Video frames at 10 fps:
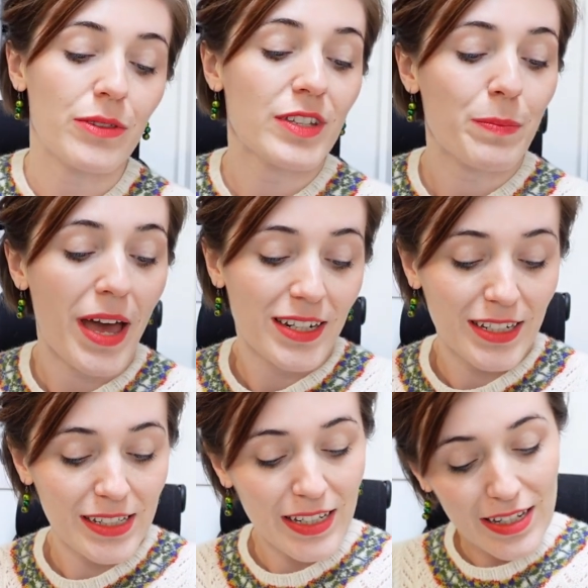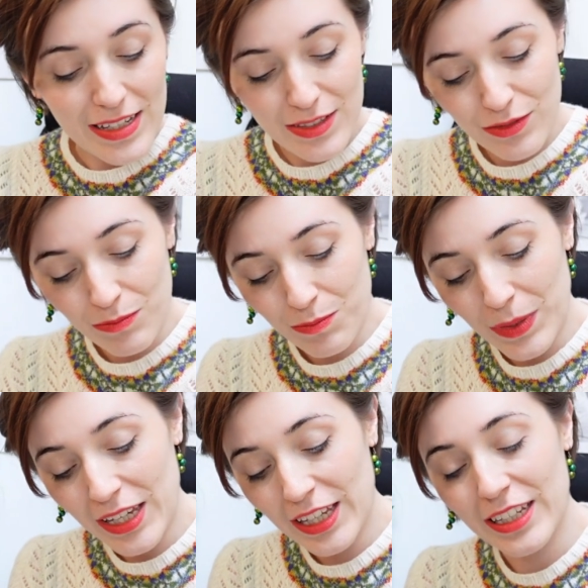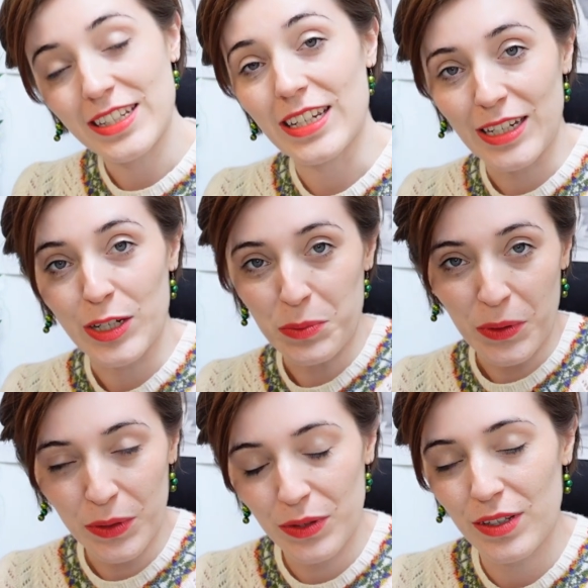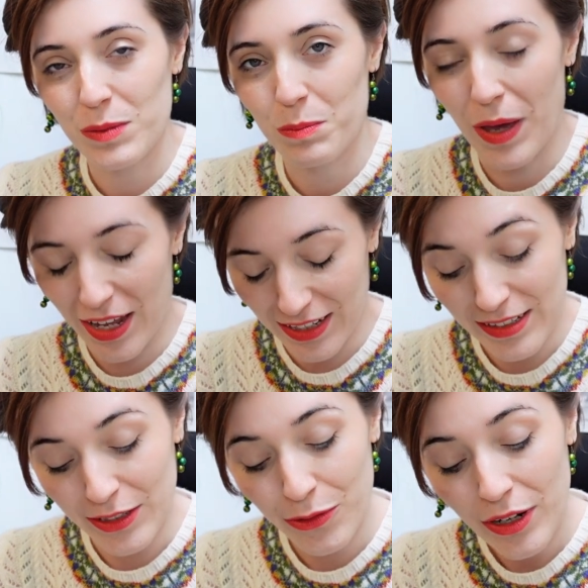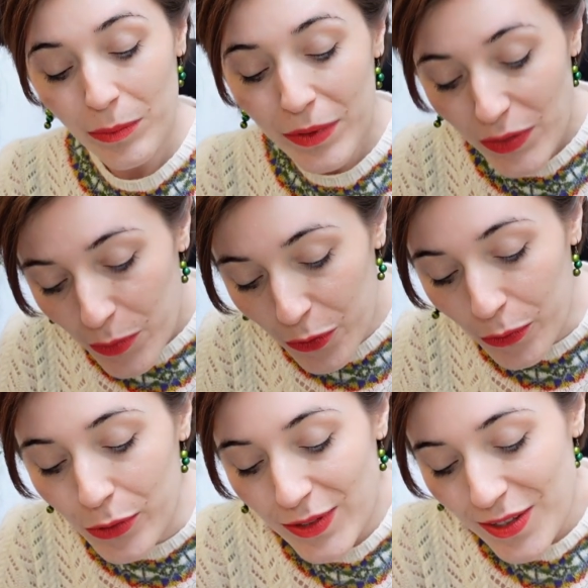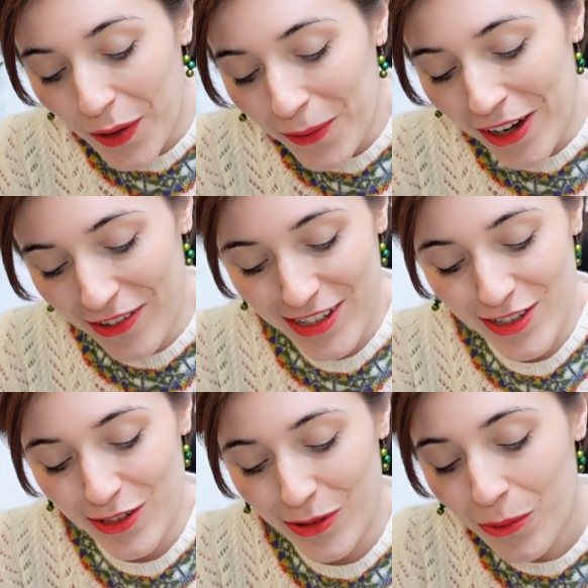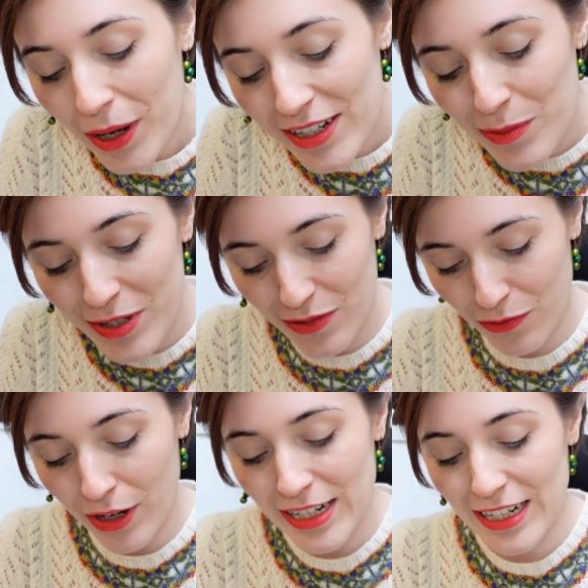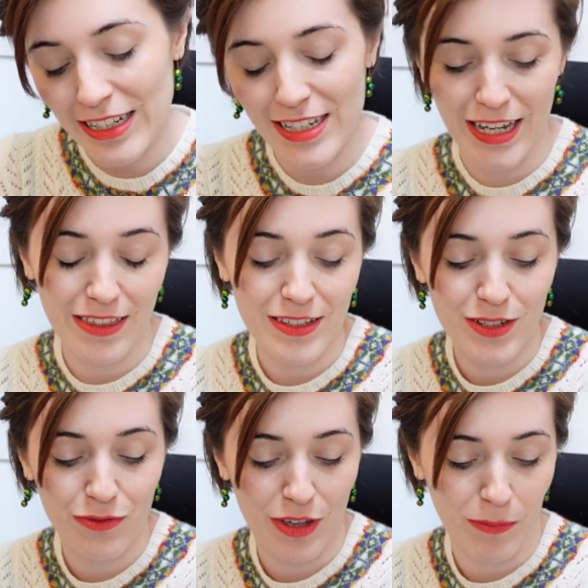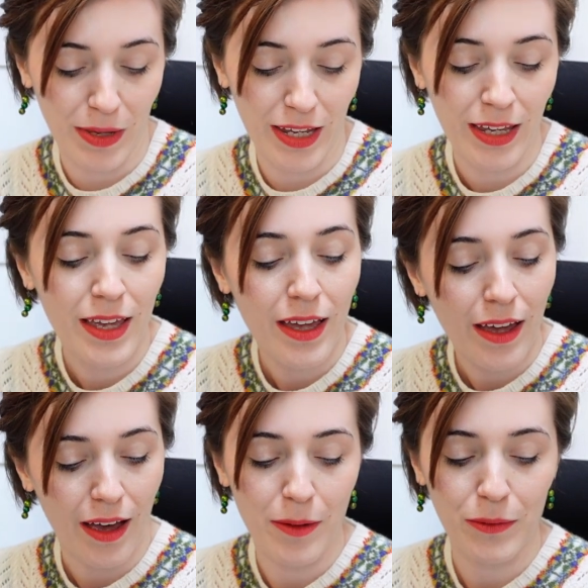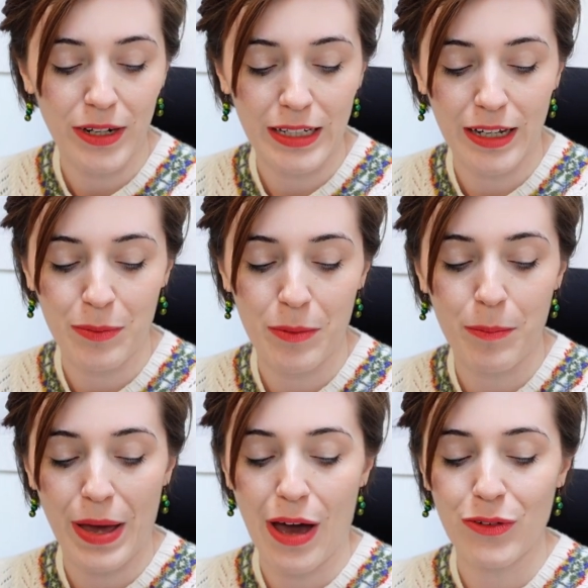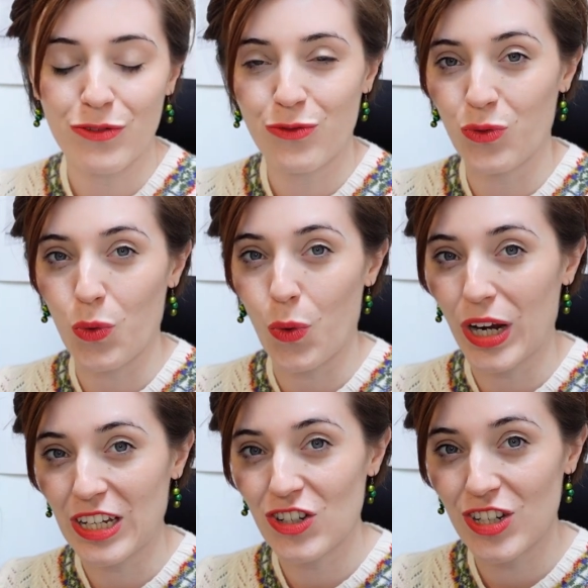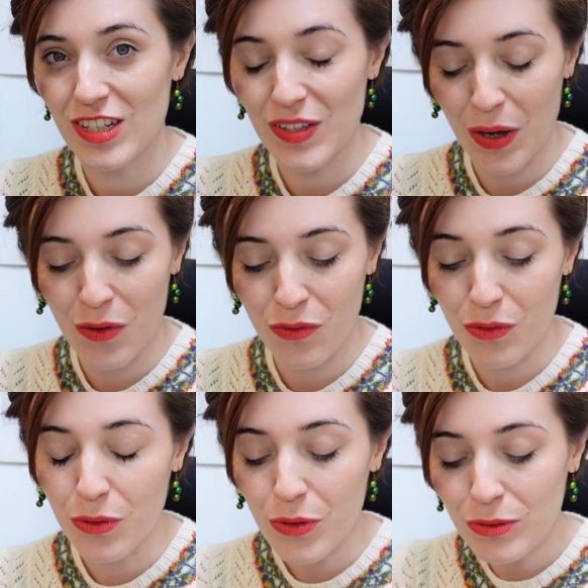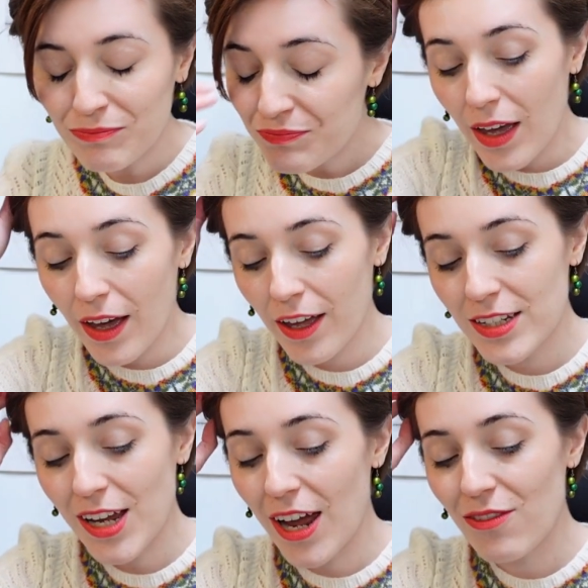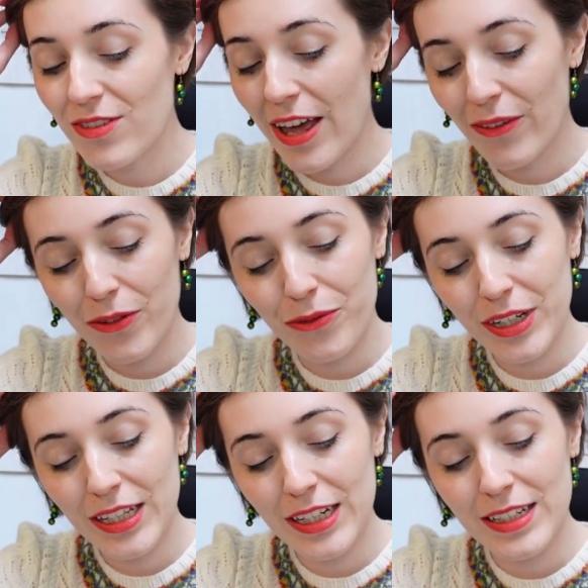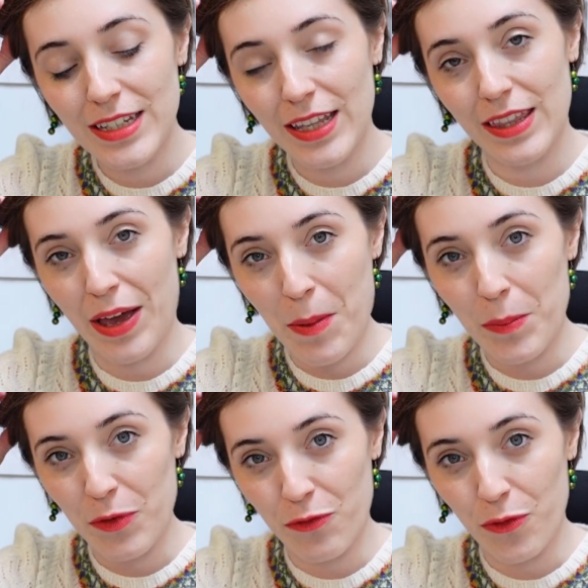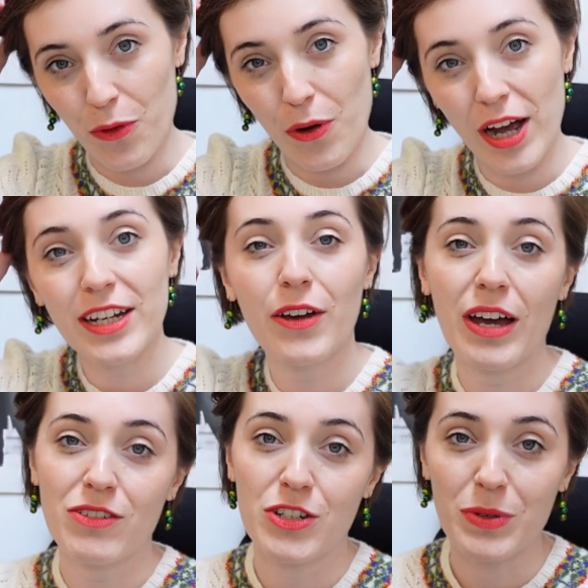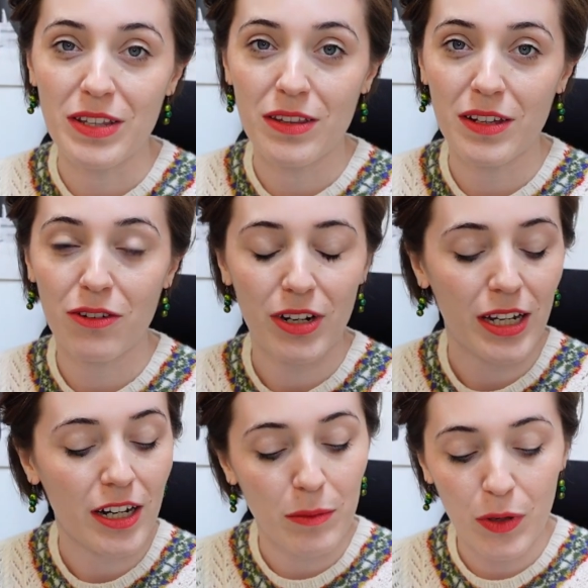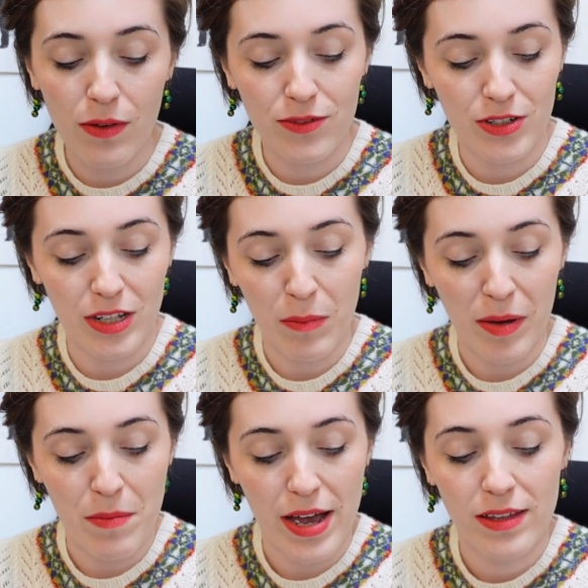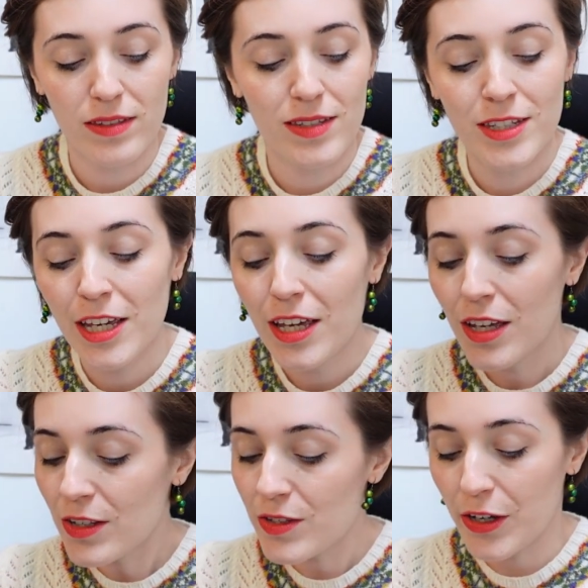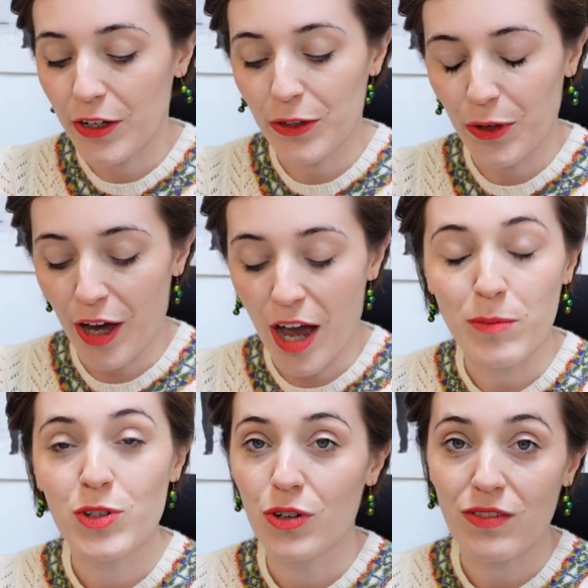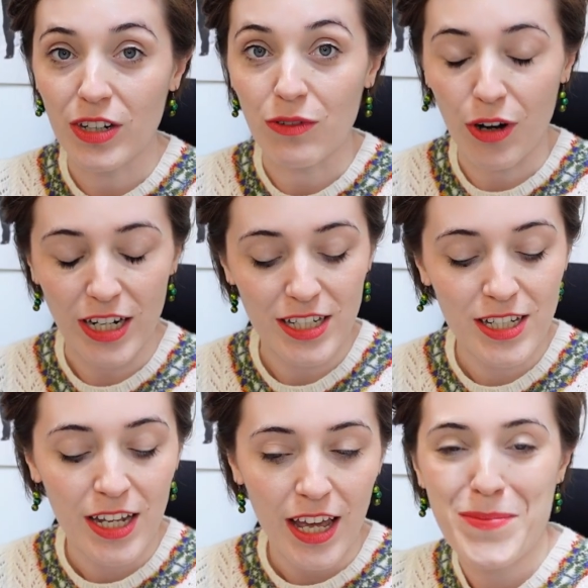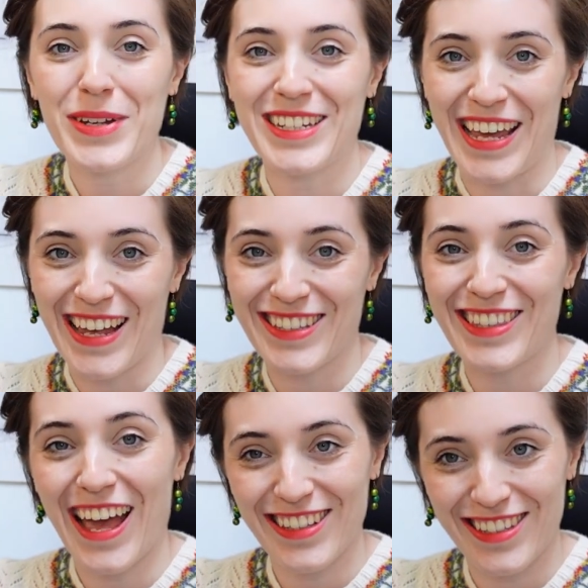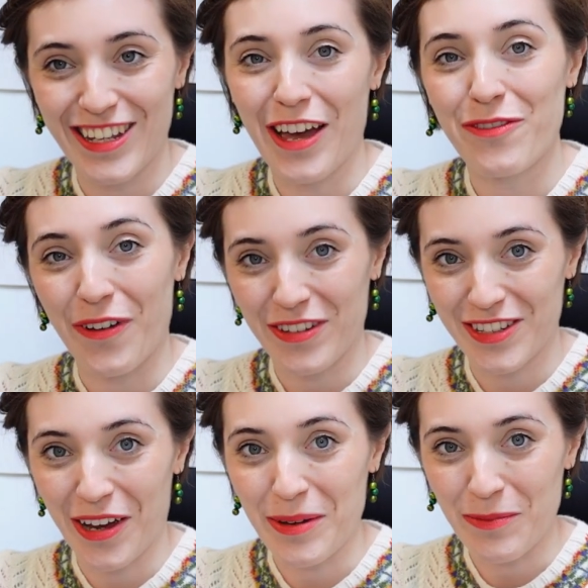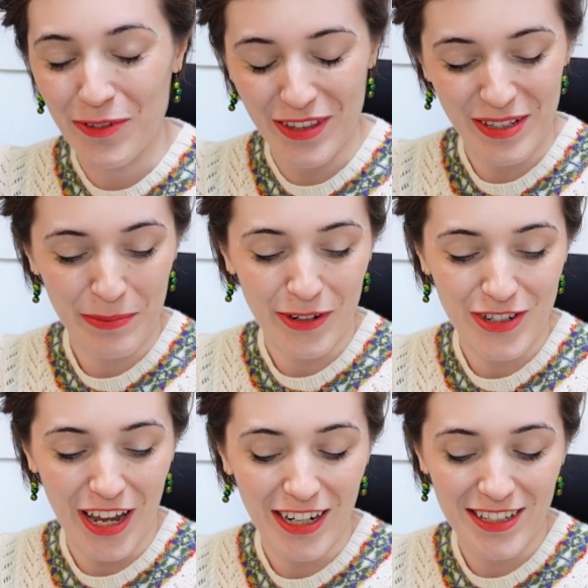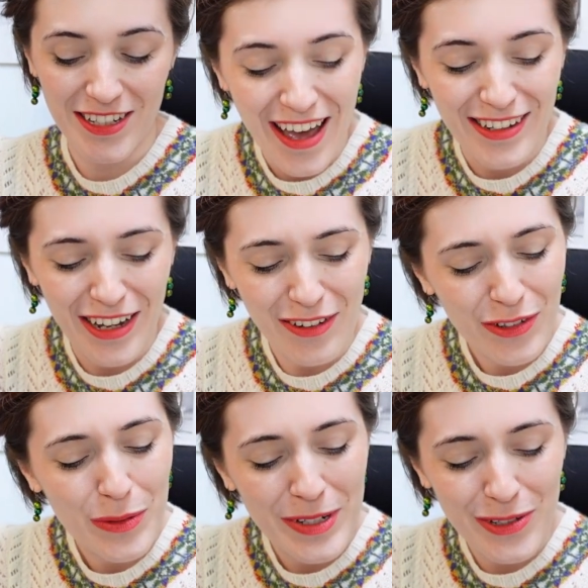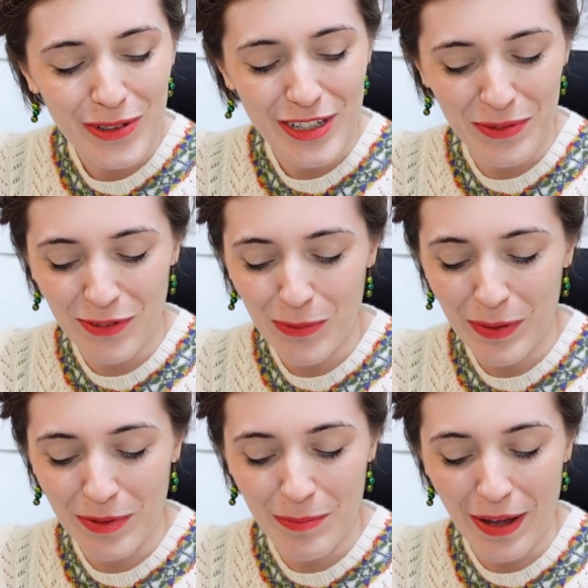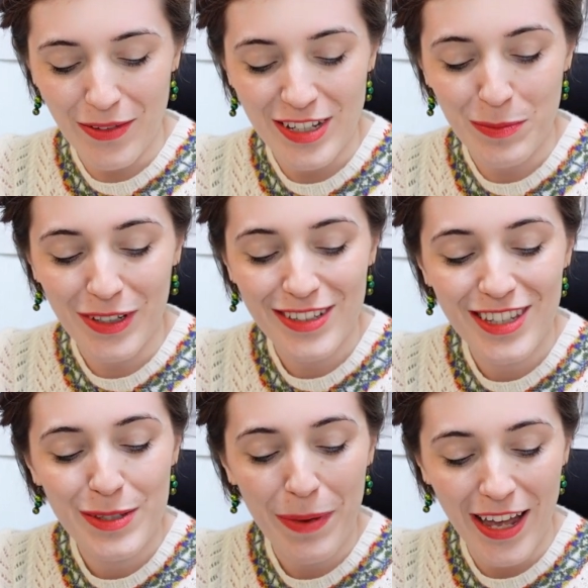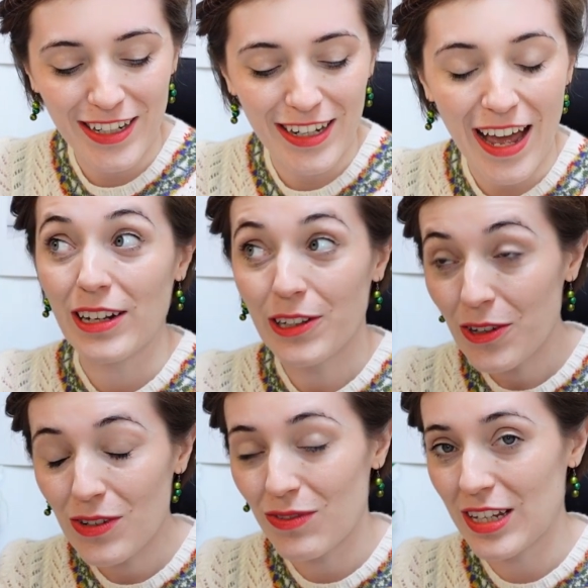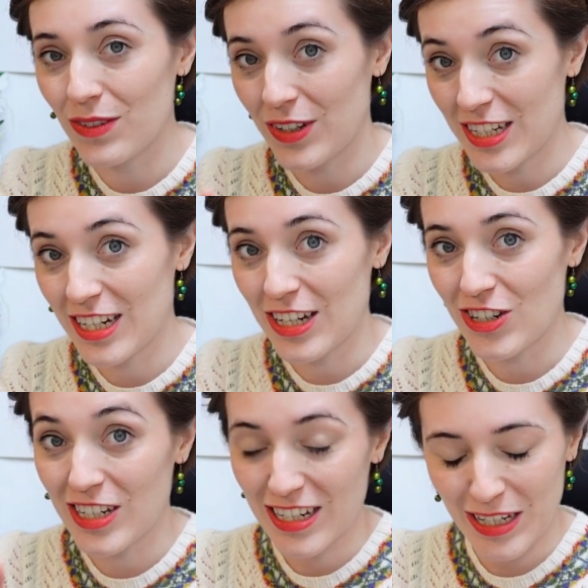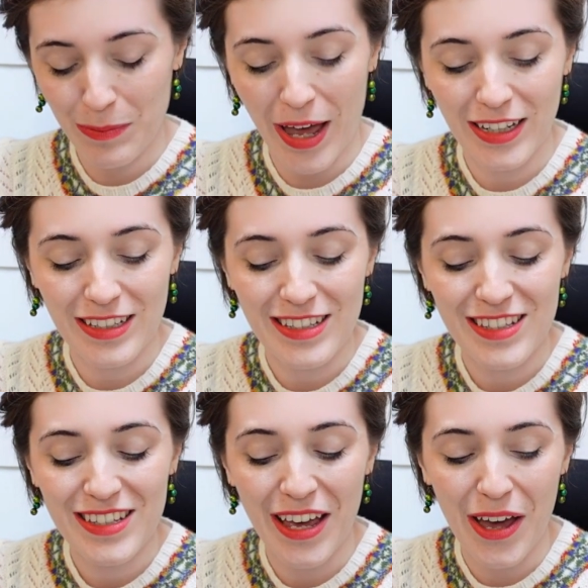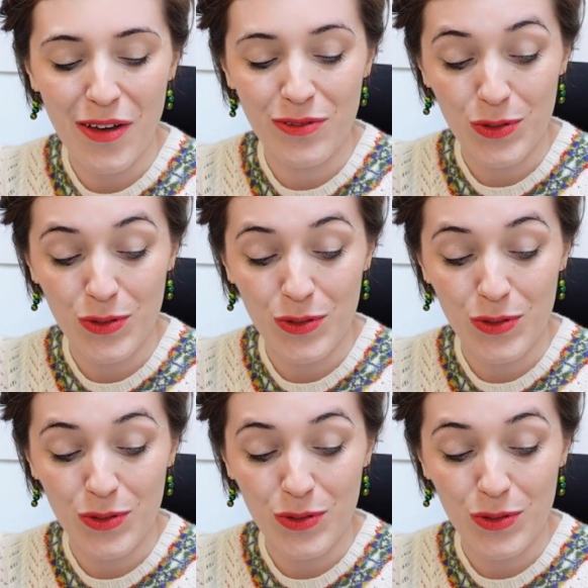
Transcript: this pattern is, being a teenage book, this pattern is incredibly small. So I've had to do quite a bit of grading to get this to fit me. I'm grading up about 4 inches overall. And I've never really done that before. I know how to do it in theory and I'm confident in my maths. So I'm sure I've done it right. But yes, that's a first time for this project. And I've also been talking to a few people about this because this pattern and a lot of these vintage knitting patterns for